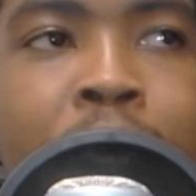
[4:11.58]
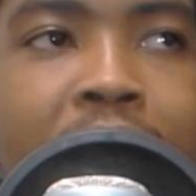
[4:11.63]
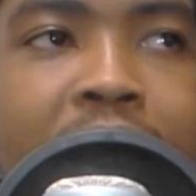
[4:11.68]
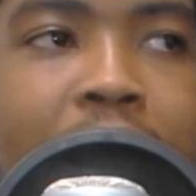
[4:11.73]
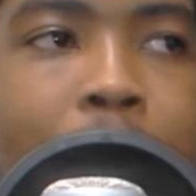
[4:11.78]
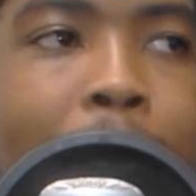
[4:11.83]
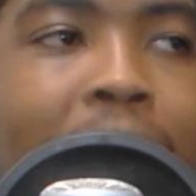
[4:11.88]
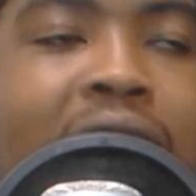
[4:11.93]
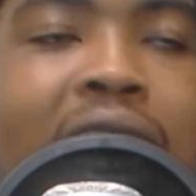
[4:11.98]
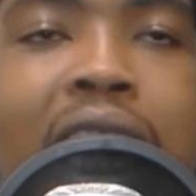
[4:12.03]

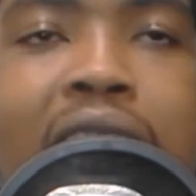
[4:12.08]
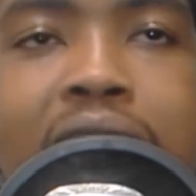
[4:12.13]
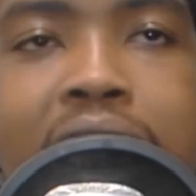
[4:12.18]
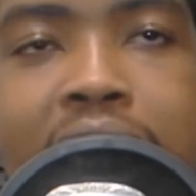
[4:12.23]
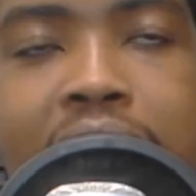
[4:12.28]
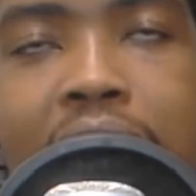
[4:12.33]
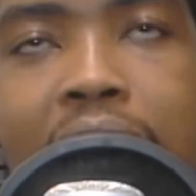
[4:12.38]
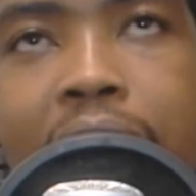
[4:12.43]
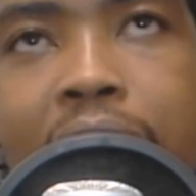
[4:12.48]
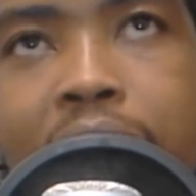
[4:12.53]
the main
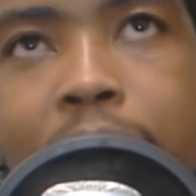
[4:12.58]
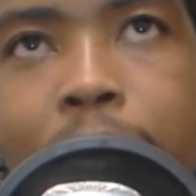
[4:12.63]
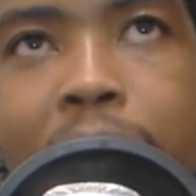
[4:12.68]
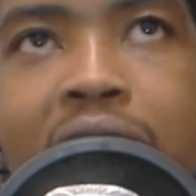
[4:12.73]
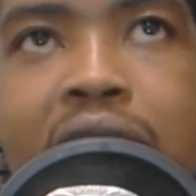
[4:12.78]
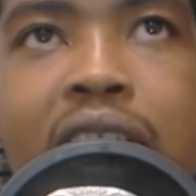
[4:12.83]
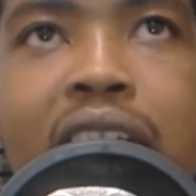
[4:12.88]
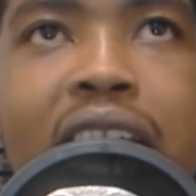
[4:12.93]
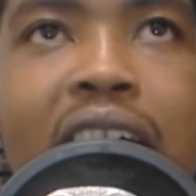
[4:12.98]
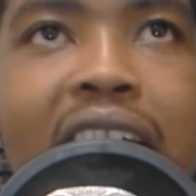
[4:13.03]
idea and the
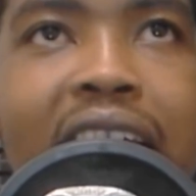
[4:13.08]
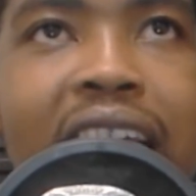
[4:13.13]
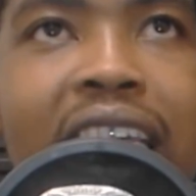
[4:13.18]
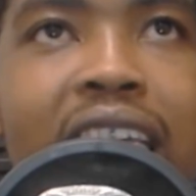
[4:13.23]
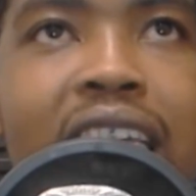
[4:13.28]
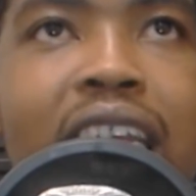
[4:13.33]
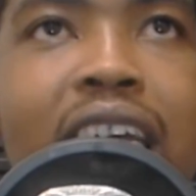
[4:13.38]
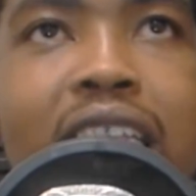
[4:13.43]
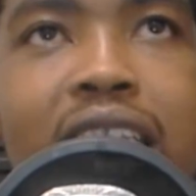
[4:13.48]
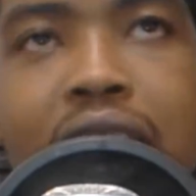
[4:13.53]
main thing that
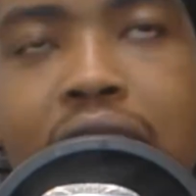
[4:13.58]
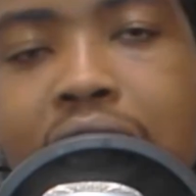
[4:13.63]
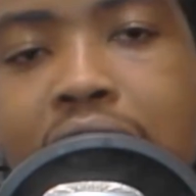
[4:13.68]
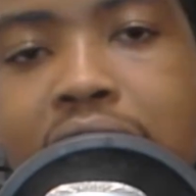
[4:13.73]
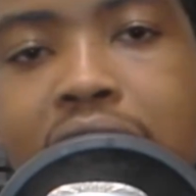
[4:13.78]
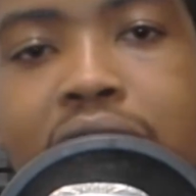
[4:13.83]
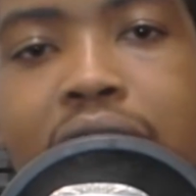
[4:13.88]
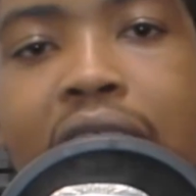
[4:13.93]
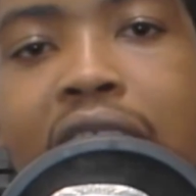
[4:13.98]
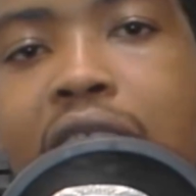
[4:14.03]
he doesn't
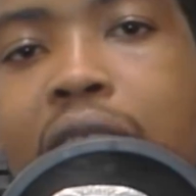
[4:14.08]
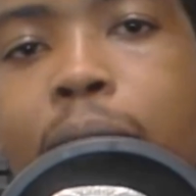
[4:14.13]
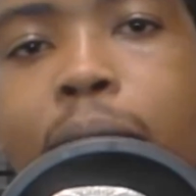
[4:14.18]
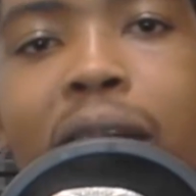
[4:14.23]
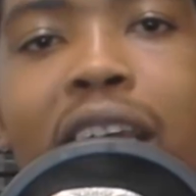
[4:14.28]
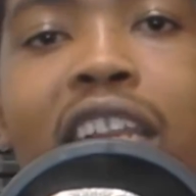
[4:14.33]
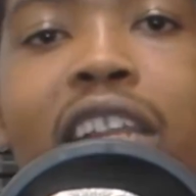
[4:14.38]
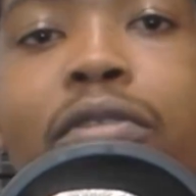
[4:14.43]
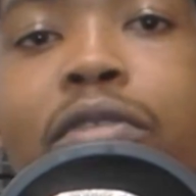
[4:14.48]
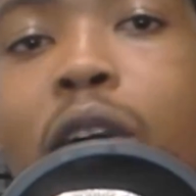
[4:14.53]
understand, and
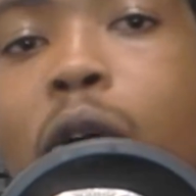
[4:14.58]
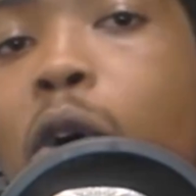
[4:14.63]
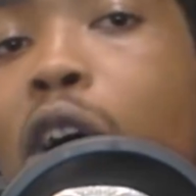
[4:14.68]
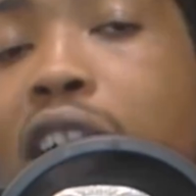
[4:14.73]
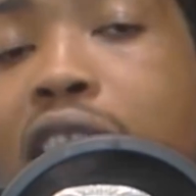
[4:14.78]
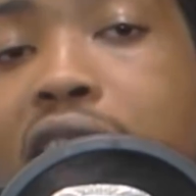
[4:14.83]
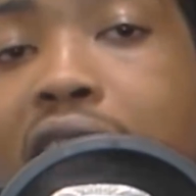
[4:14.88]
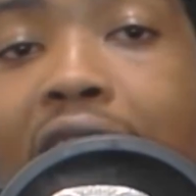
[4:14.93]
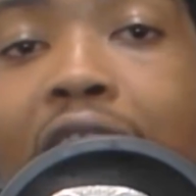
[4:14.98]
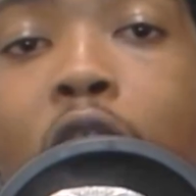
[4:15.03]
Blade, if you're
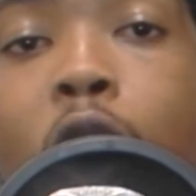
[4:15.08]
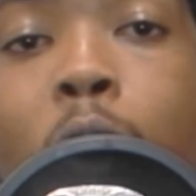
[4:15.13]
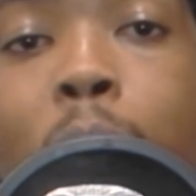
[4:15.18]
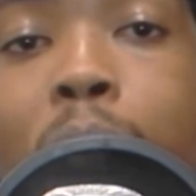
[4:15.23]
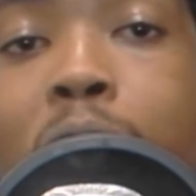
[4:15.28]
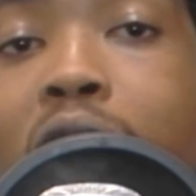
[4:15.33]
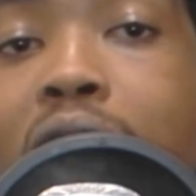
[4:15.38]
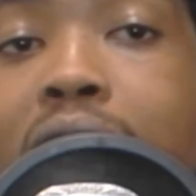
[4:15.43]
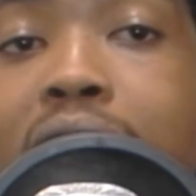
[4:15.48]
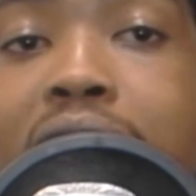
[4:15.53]
watching, I
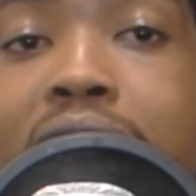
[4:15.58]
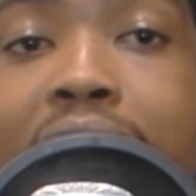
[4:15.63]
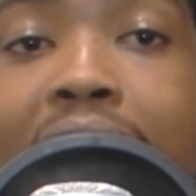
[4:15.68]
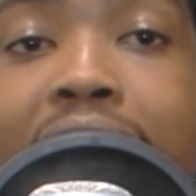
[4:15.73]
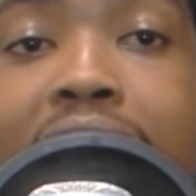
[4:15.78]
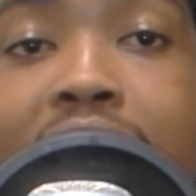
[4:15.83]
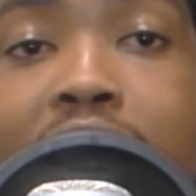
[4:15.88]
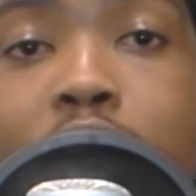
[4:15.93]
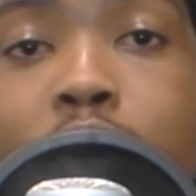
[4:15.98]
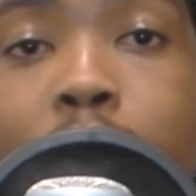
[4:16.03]
hope you
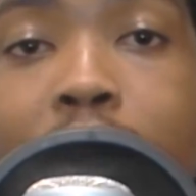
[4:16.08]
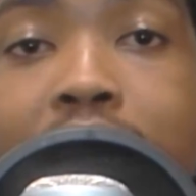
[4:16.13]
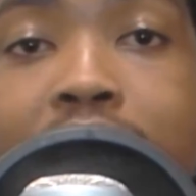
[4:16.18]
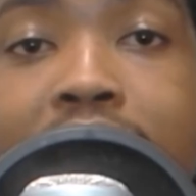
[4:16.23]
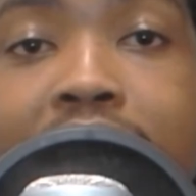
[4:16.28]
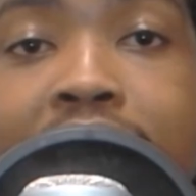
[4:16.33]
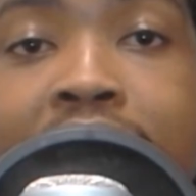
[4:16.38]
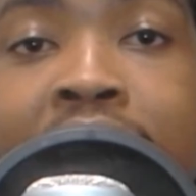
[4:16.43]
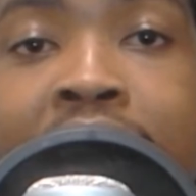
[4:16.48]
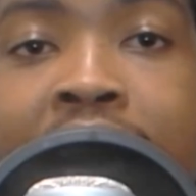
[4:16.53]
understand this one
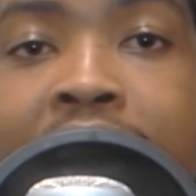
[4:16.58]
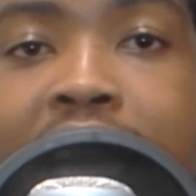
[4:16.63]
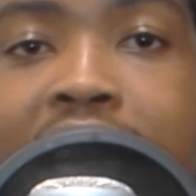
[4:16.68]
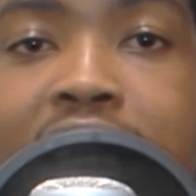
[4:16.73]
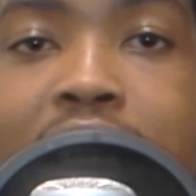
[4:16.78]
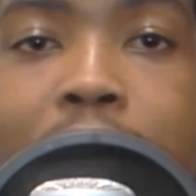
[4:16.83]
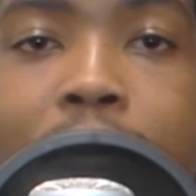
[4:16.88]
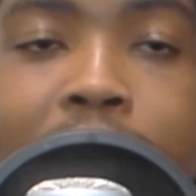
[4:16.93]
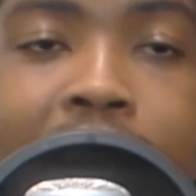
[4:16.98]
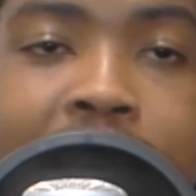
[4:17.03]
day, is
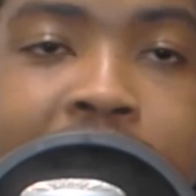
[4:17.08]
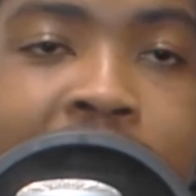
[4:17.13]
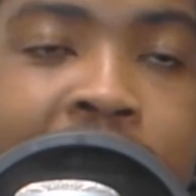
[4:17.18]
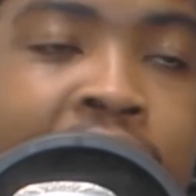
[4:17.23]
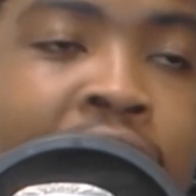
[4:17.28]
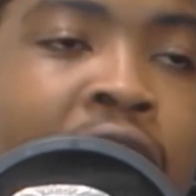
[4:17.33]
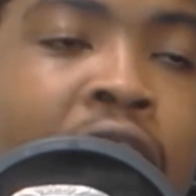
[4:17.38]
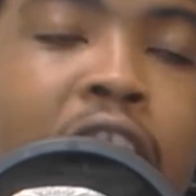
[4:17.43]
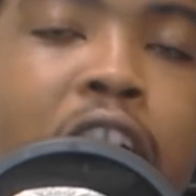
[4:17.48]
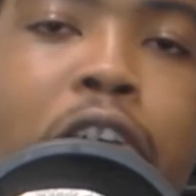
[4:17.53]
the fact
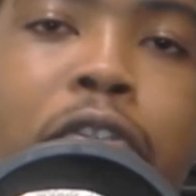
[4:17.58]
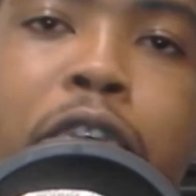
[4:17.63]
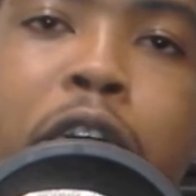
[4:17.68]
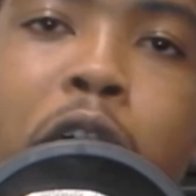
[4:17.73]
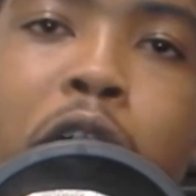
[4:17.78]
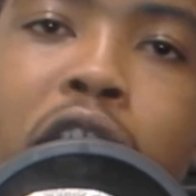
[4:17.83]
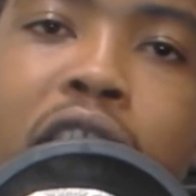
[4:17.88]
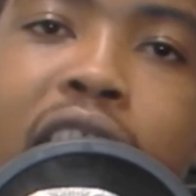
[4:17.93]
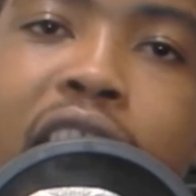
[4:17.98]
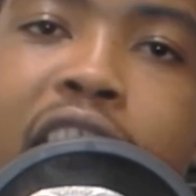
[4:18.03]
that if
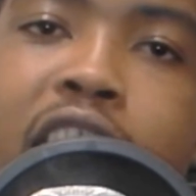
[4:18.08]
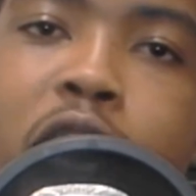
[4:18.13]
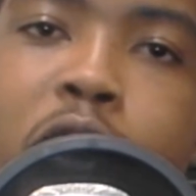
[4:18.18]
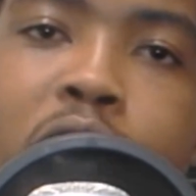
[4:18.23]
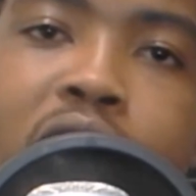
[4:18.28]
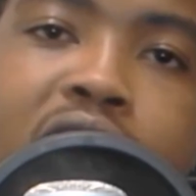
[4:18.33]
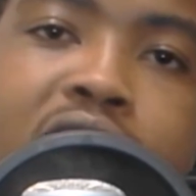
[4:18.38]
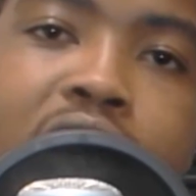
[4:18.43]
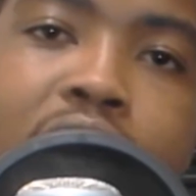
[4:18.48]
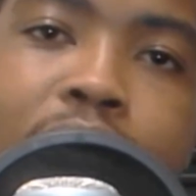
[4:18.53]
you're going to
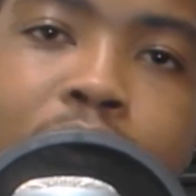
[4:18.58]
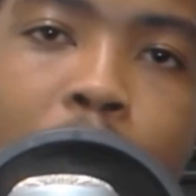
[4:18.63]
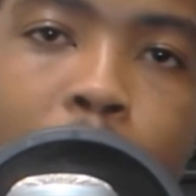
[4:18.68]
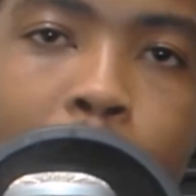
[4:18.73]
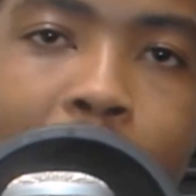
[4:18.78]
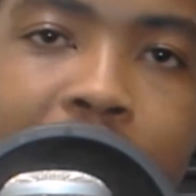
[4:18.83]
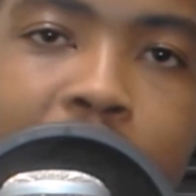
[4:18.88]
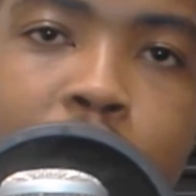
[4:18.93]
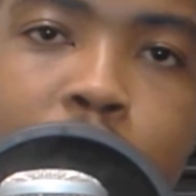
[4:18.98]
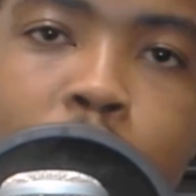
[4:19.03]
increase it for
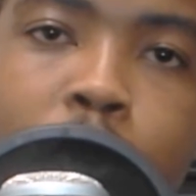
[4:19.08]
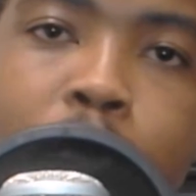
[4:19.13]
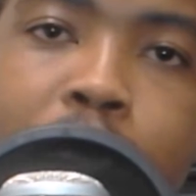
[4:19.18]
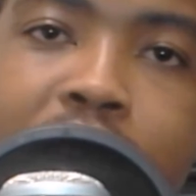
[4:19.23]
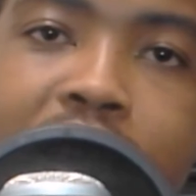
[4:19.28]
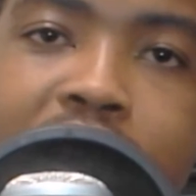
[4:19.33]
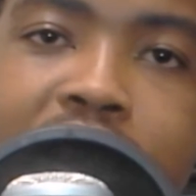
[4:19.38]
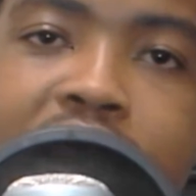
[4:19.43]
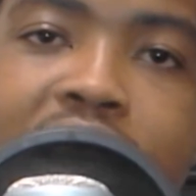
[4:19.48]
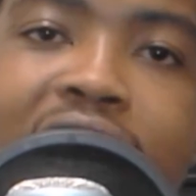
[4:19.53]
one group
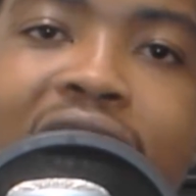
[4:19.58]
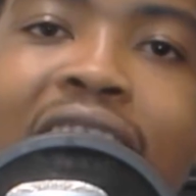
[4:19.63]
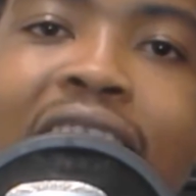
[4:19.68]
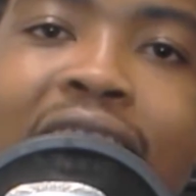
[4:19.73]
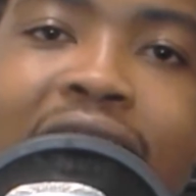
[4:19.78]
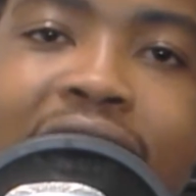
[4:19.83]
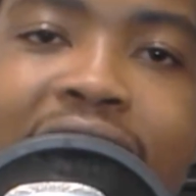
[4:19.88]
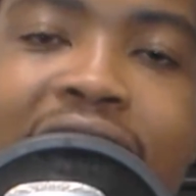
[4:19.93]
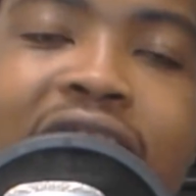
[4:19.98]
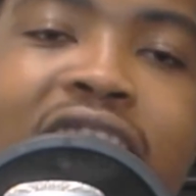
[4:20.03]
this year,
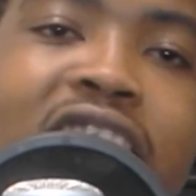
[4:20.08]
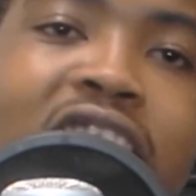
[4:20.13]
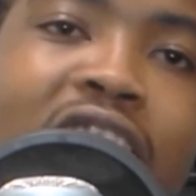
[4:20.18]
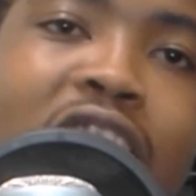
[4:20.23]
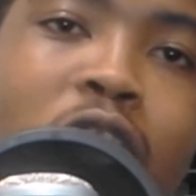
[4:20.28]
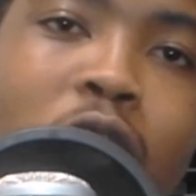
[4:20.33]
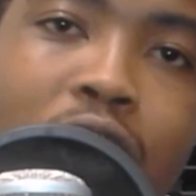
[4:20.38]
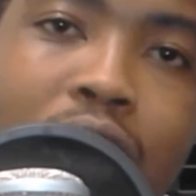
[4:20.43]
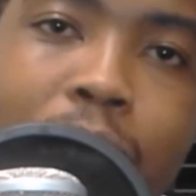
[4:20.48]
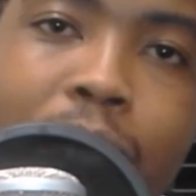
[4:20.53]
next year
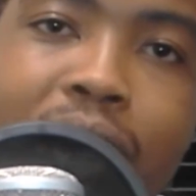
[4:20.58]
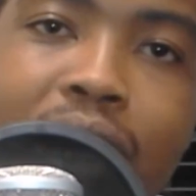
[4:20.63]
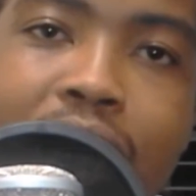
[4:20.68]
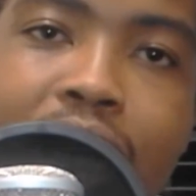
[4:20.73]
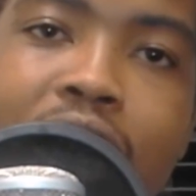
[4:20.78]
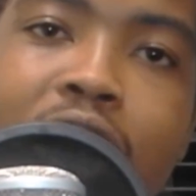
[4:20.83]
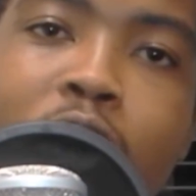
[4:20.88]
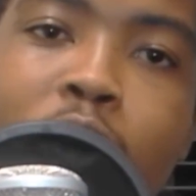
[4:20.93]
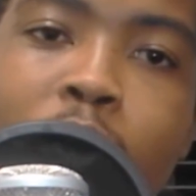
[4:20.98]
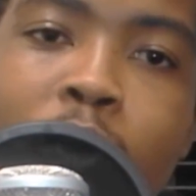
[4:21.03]
is going to be
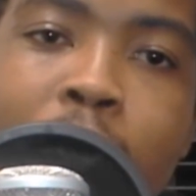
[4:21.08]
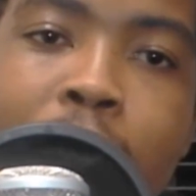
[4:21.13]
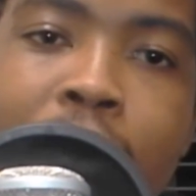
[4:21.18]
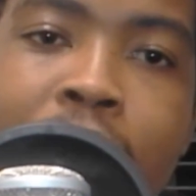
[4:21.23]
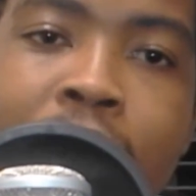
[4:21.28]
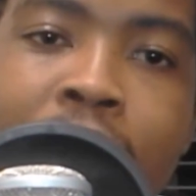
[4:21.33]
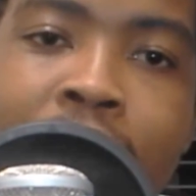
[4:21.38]
another group.